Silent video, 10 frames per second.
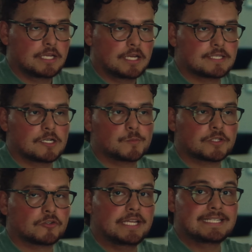because it helps
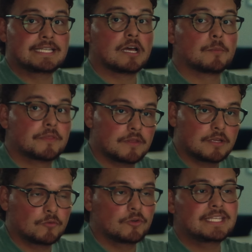create depth.
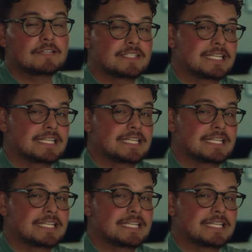It really gives